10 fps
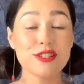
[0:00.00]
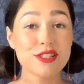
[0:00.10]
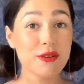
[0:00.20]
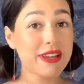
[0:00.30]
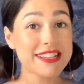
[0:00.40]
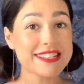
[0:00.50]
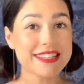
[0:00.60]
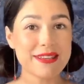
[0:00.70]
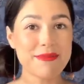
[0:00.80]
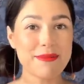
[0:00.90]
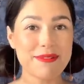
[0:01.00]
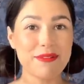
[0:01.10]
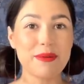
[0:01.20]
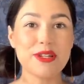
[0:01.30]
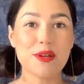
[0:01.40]
Just a quick disclaimer
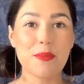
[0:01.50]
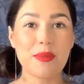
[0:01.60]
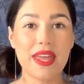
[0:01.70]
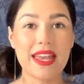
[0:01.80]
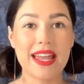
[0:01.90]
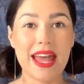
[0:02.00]
before we jump in,